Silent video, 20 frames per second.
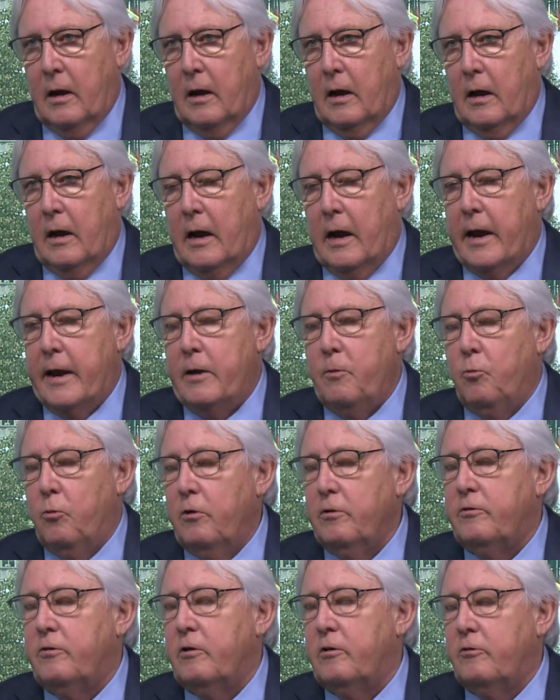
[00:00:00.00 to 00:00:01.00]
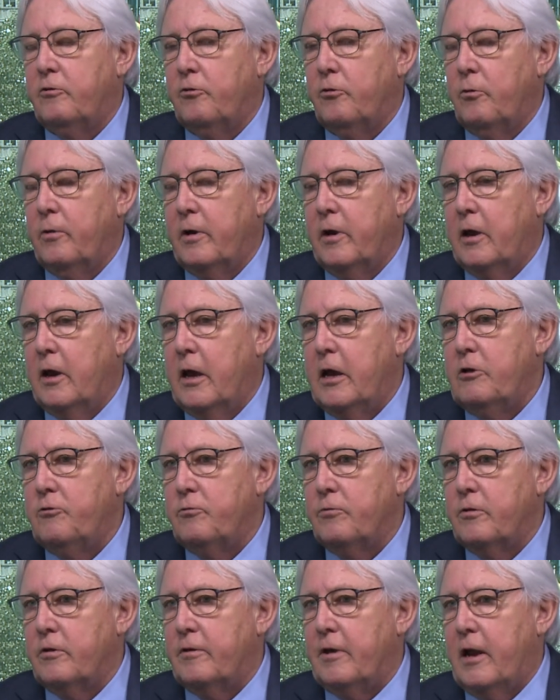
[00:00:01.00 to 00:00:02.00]
I wanted to engage
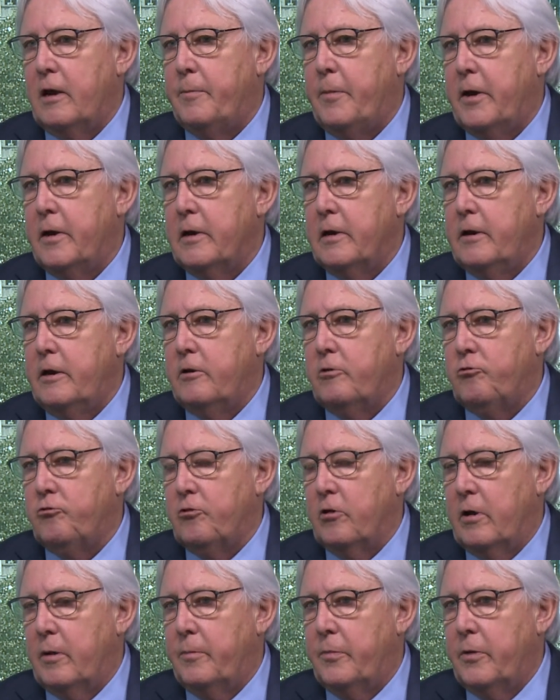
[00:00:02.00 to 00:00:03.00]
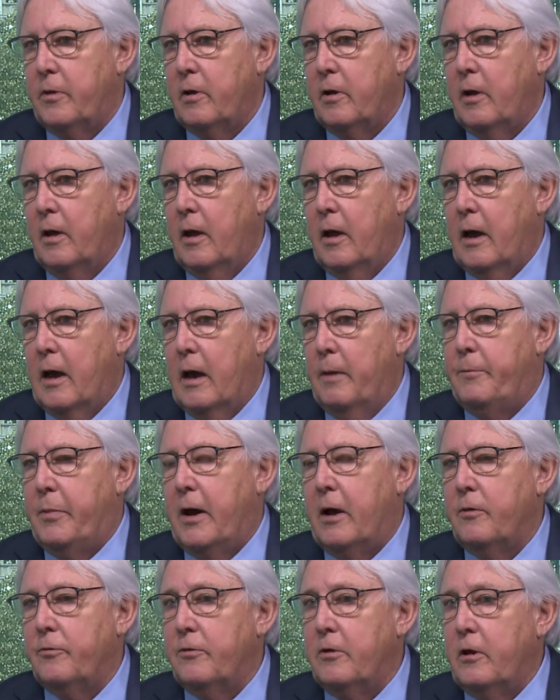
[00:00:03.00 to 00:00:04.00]
with the Taliban leadership
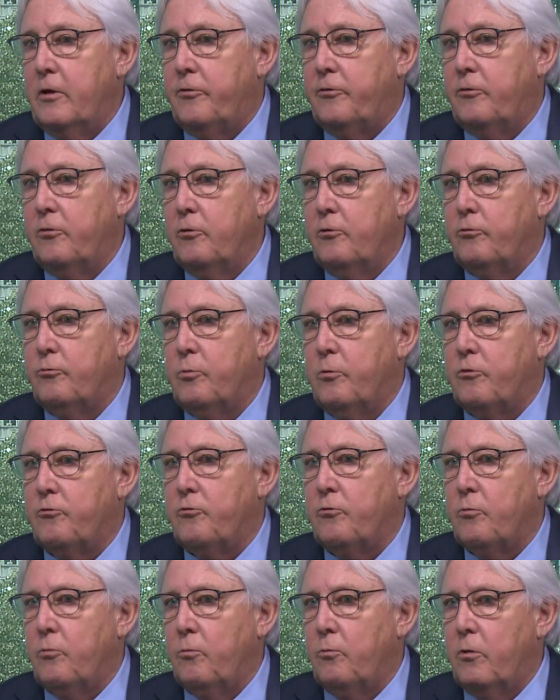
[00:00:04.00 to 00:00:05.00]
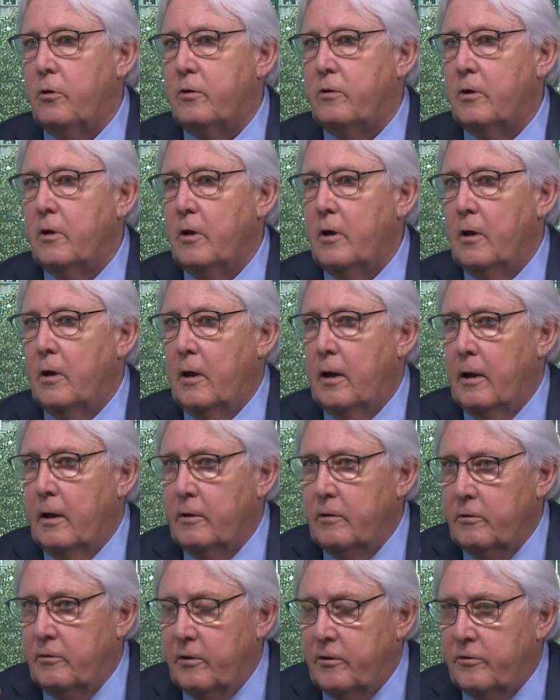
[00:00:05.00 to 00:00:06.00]
about the issues which would
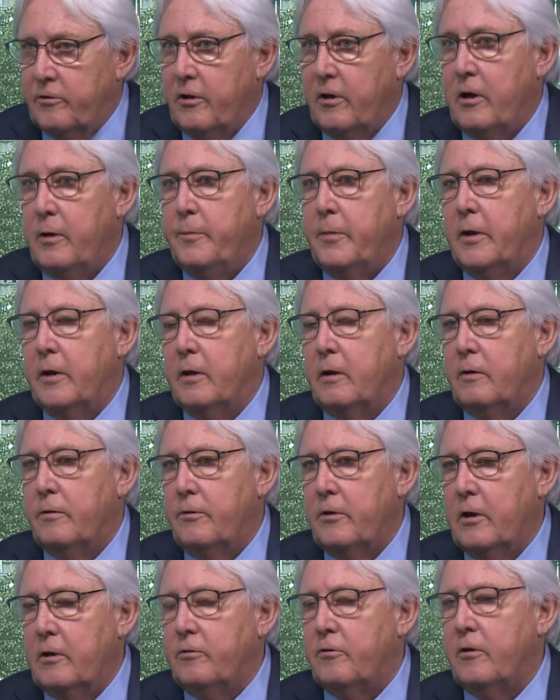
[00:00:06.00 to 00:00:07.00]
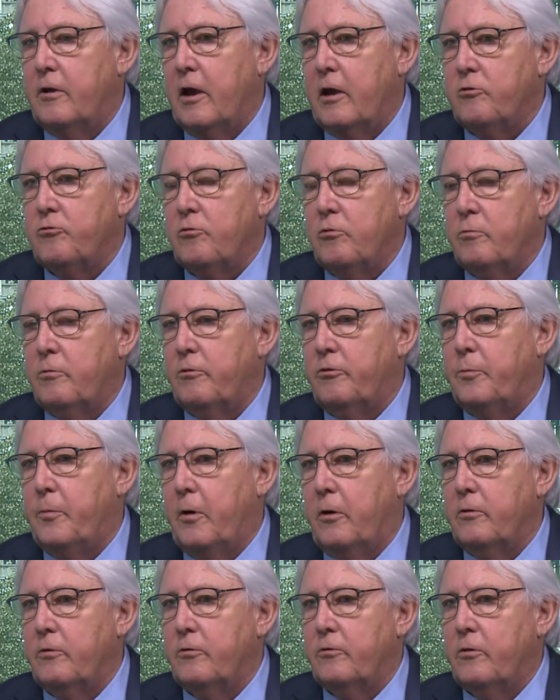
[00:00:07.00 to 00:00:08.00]
determine the international
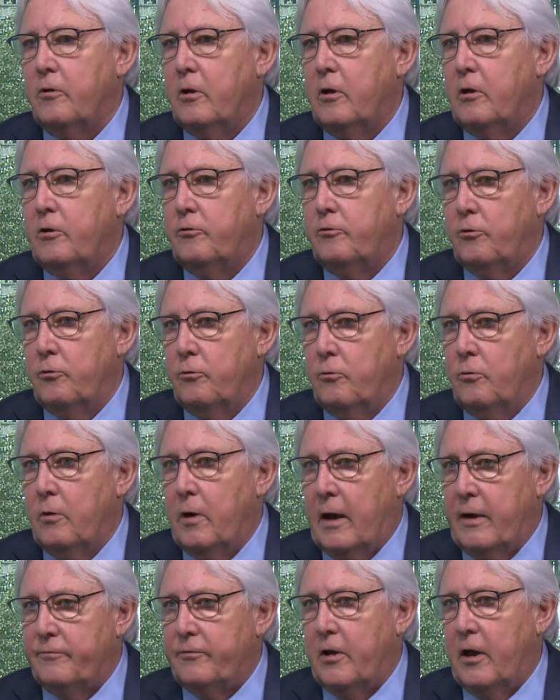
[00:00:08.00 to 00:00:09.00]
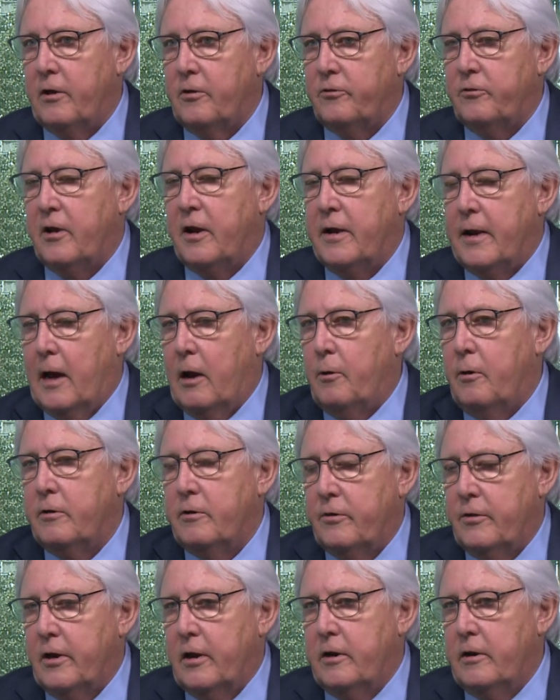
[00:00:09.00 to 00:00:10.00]
response to Afghanistan now
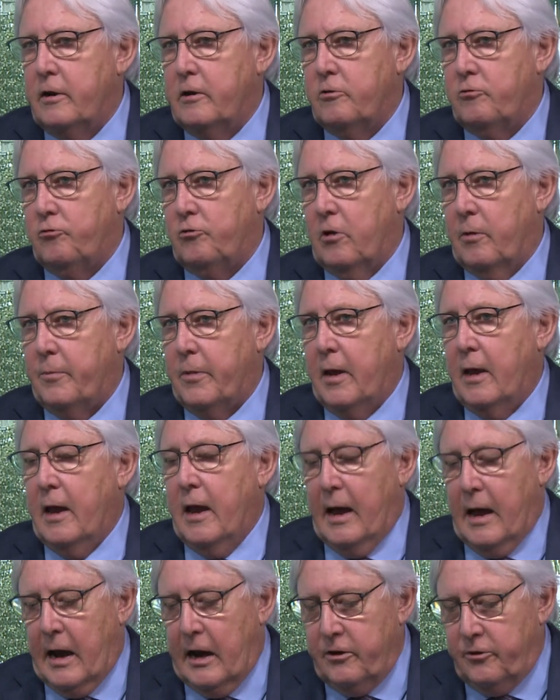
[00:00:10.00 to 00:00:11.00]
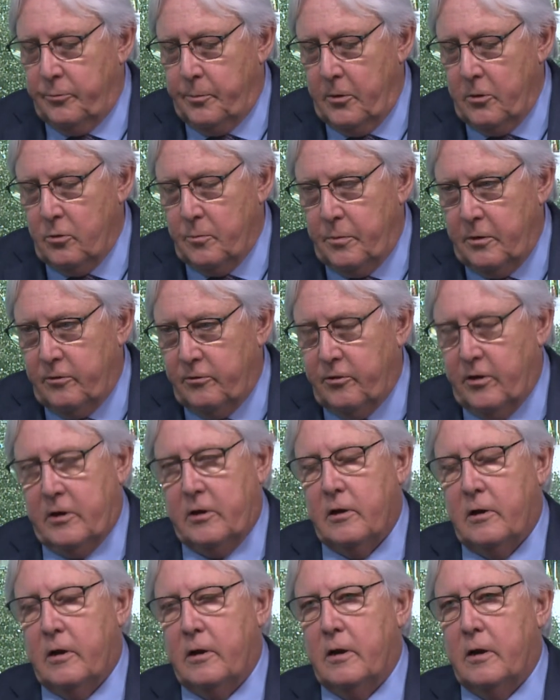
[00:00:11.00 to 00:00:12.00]
under their leadership. I spoke
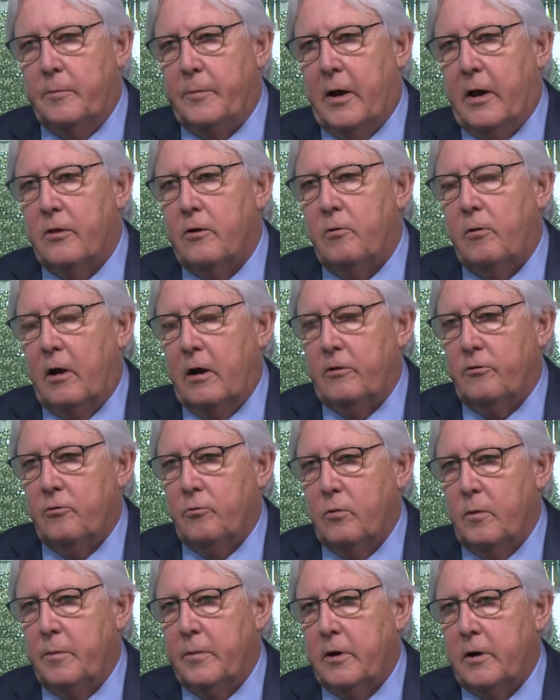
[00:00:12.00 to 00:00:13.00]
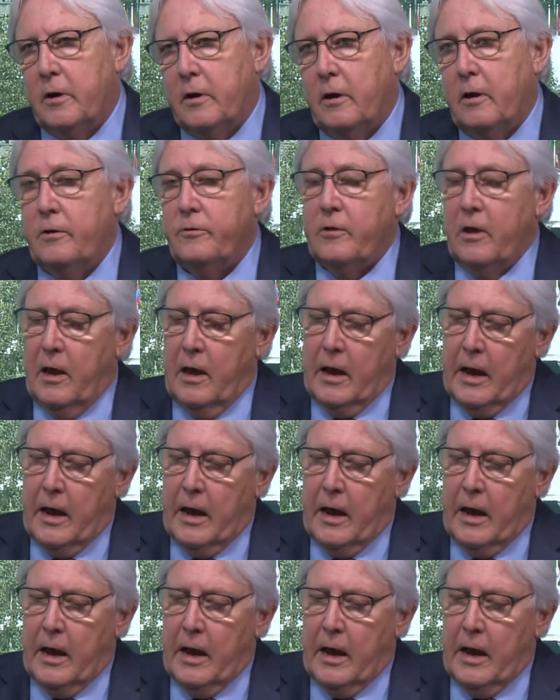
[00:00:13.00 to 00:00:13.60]
particularly about the rights of women and girls.